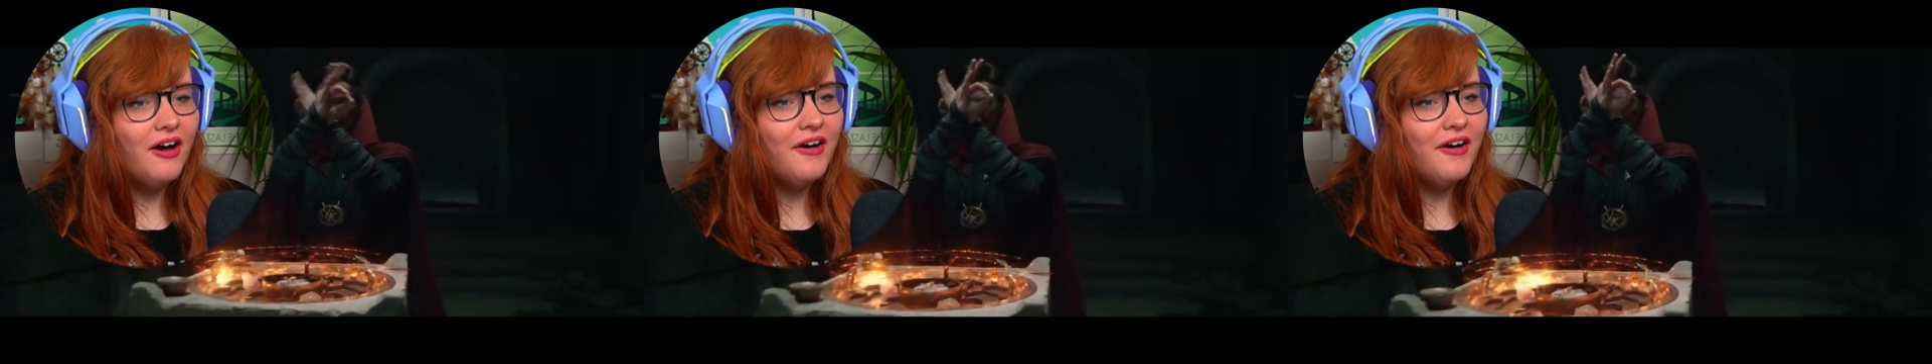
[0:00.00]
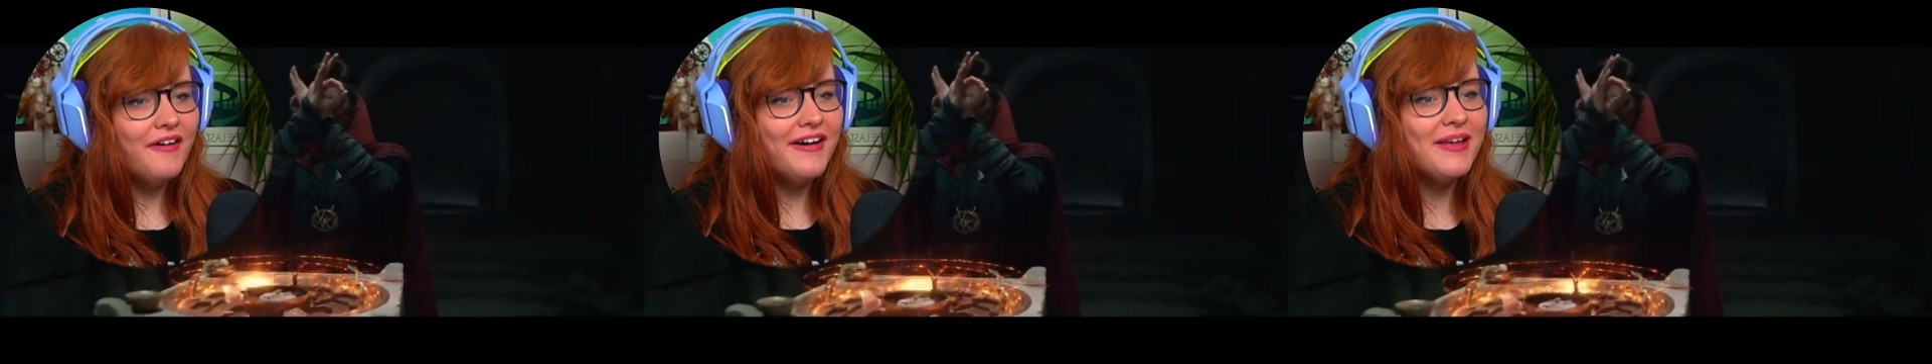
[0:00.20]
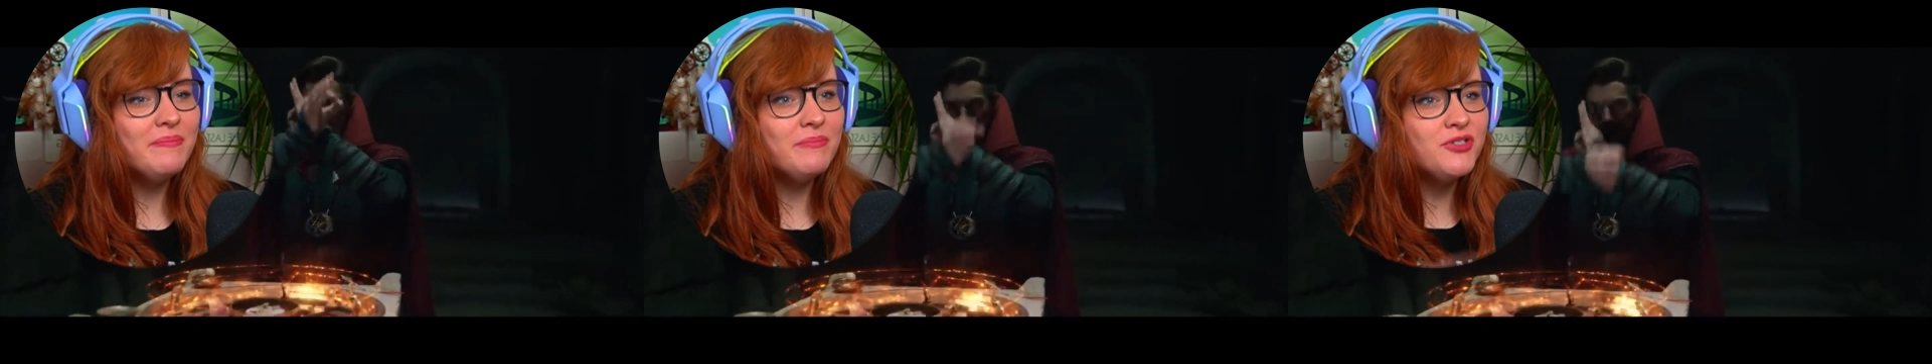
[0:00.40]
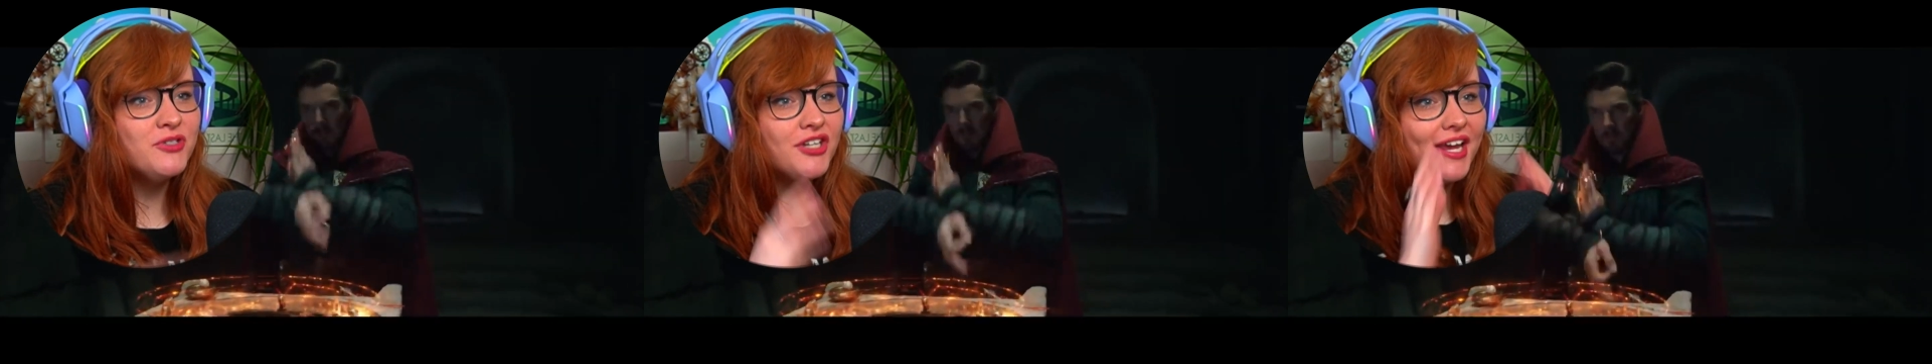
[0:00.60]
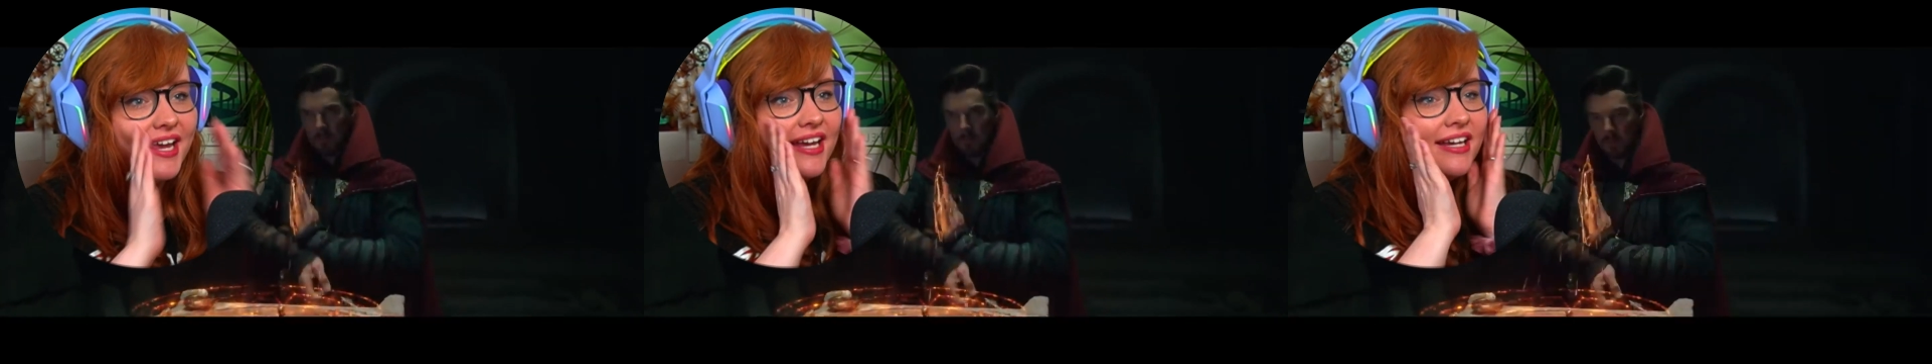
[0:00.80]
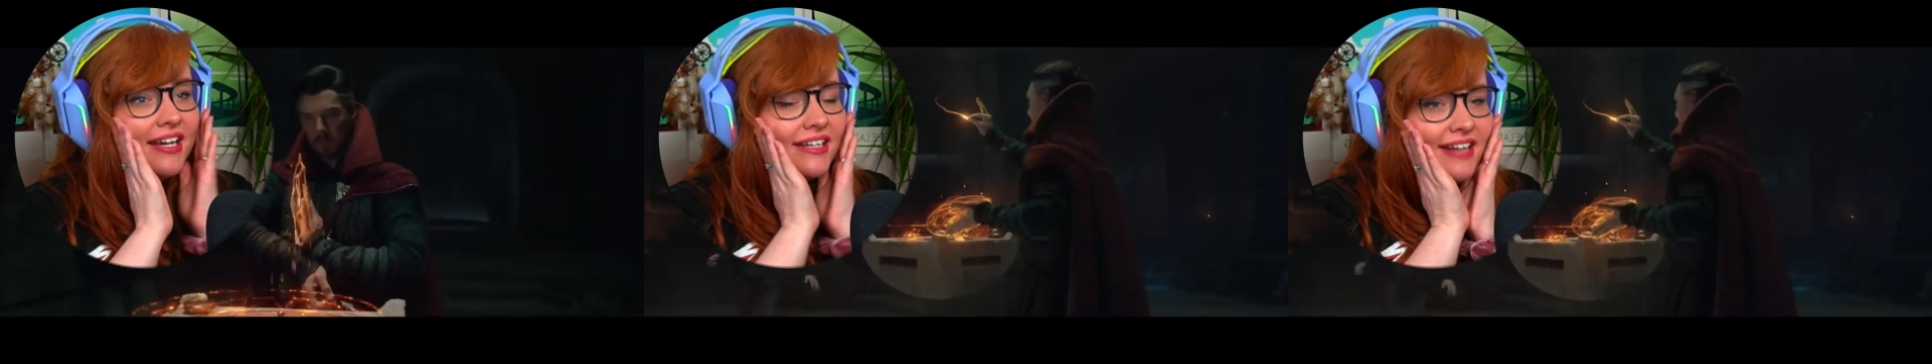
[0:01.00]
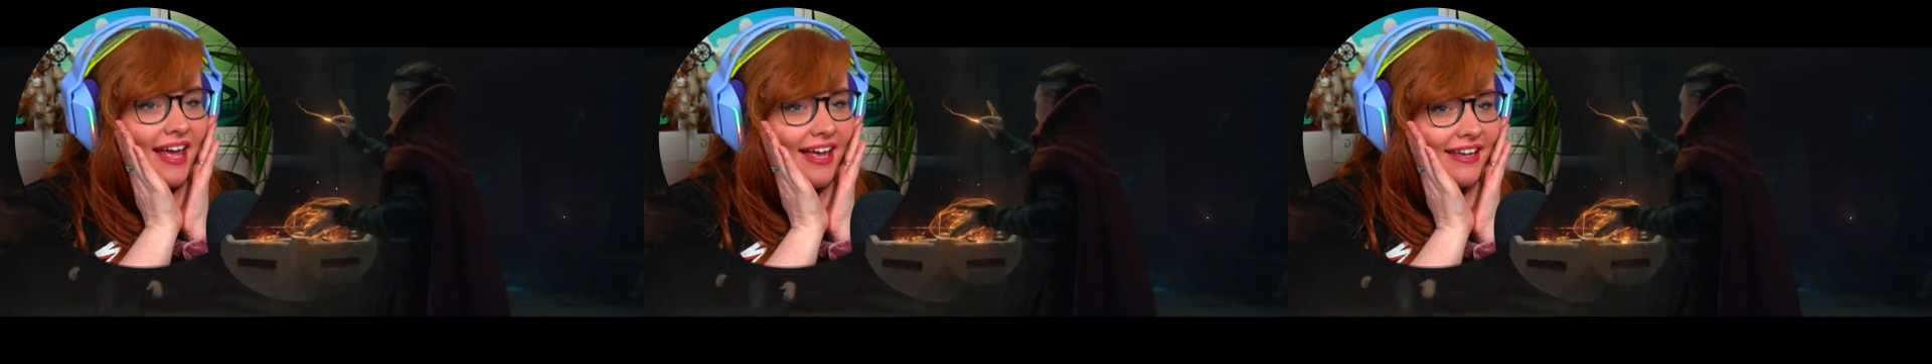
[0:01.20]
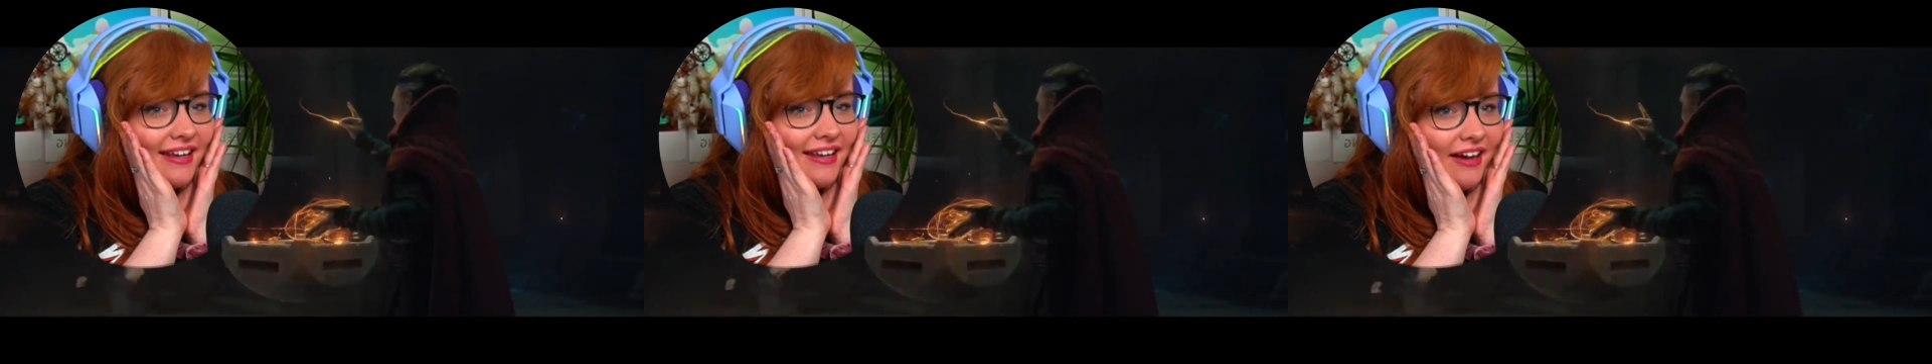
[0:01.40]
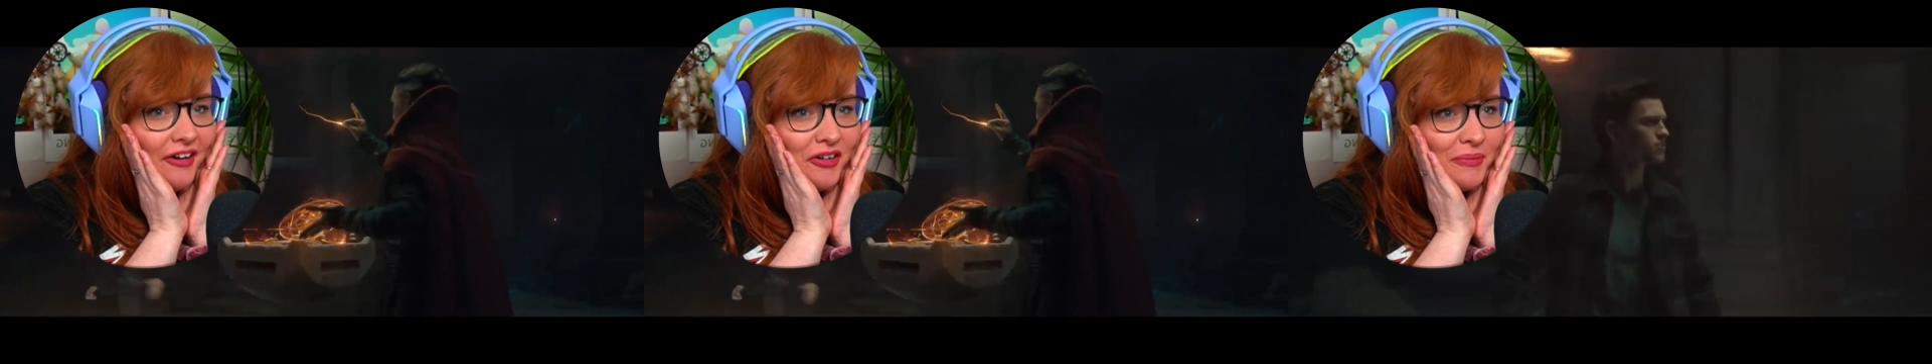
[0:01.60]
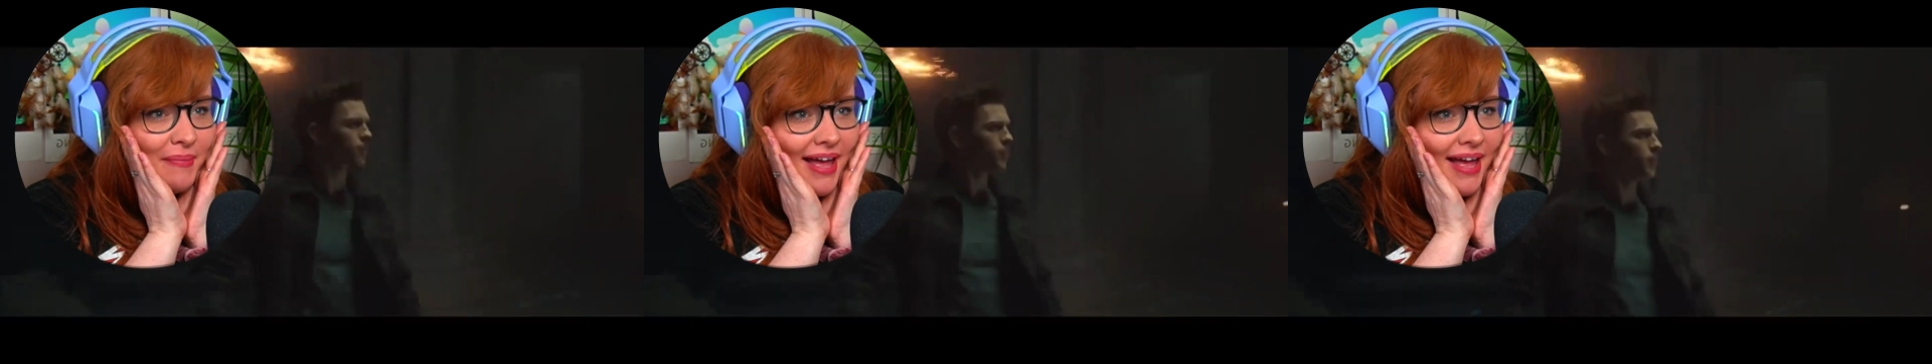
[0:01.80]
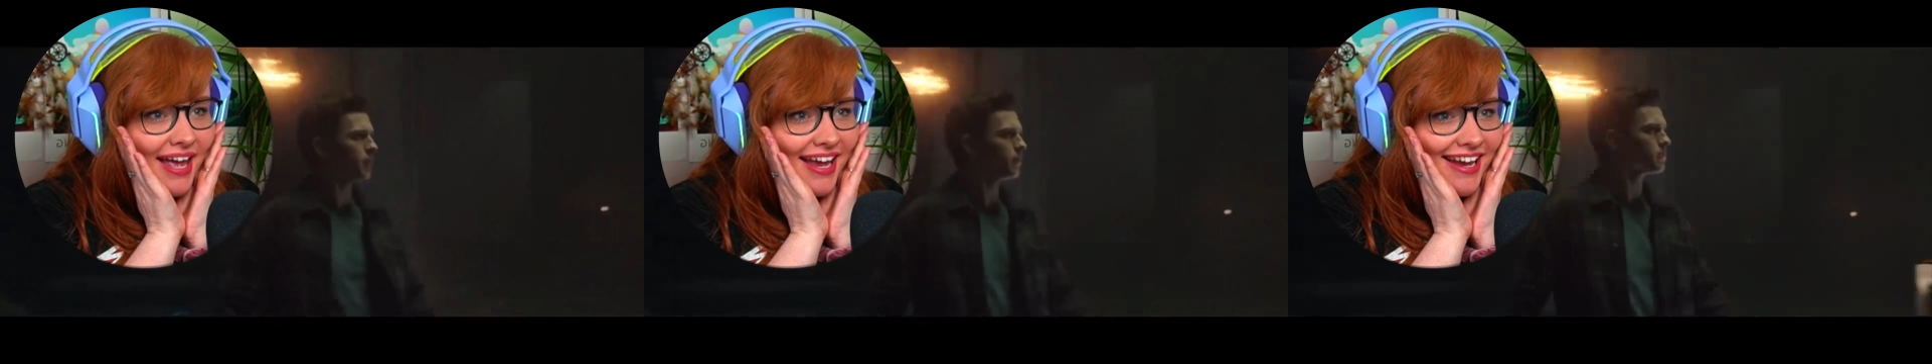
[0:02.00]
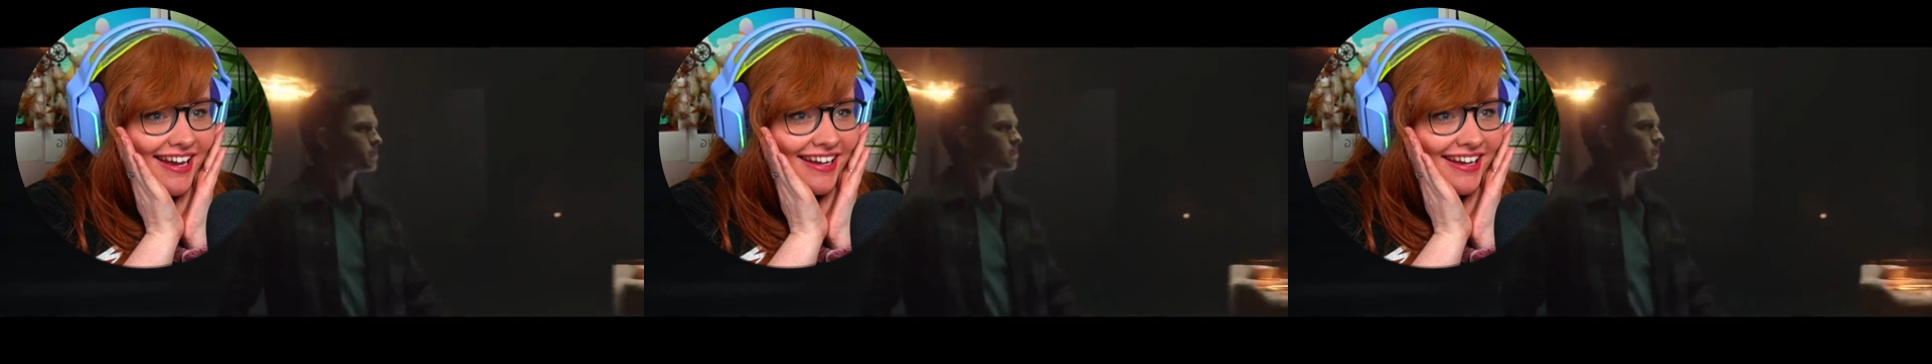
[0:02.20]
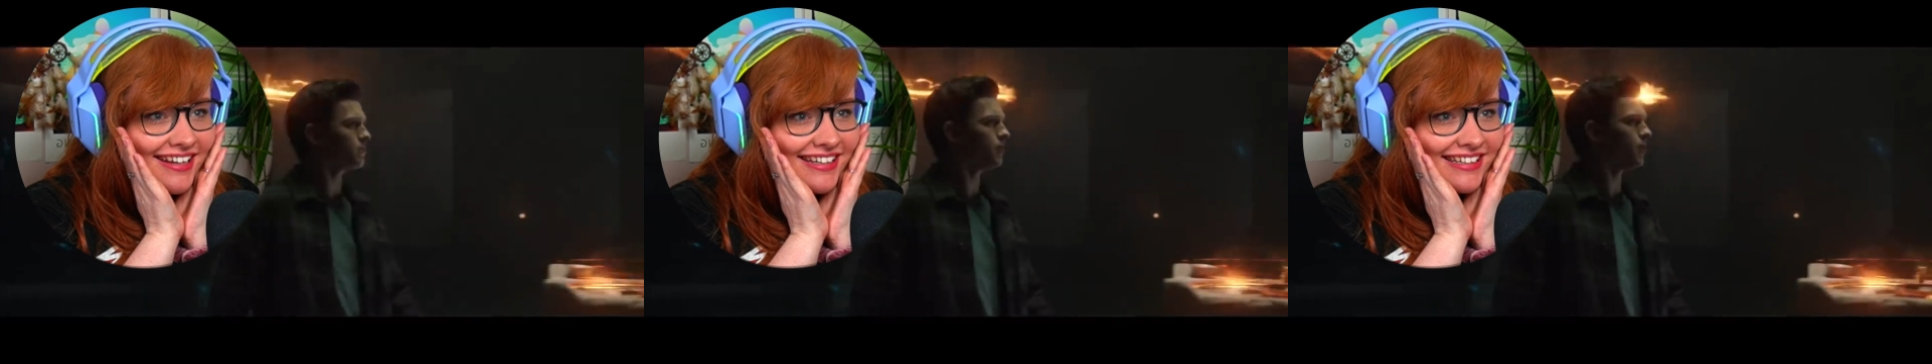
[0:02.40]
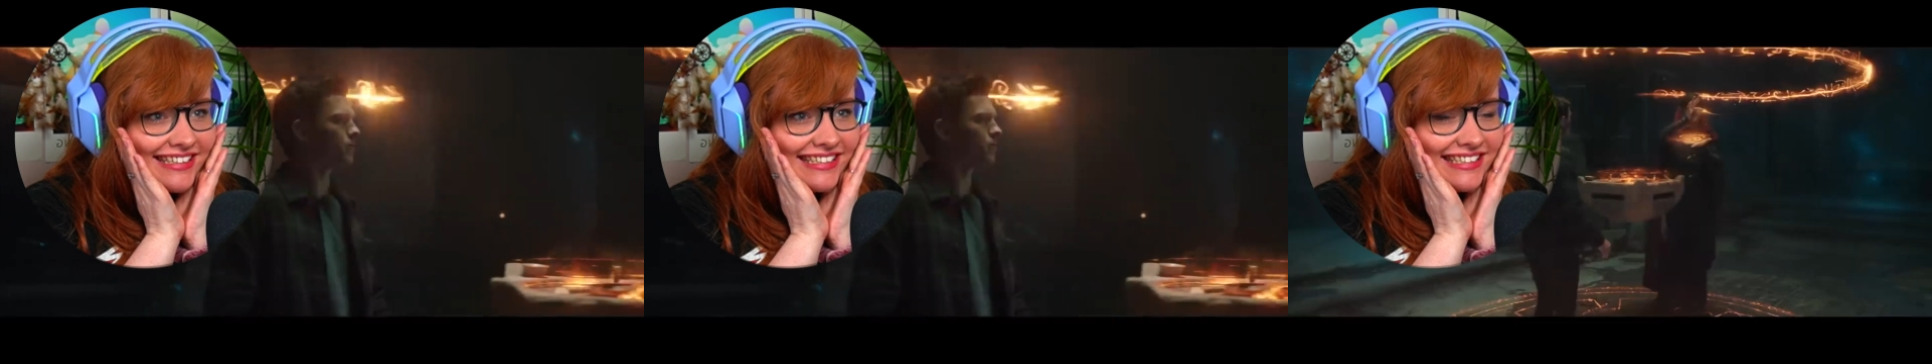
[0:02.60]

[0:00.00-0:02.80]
Oh, MJ, Ned, Aunt May.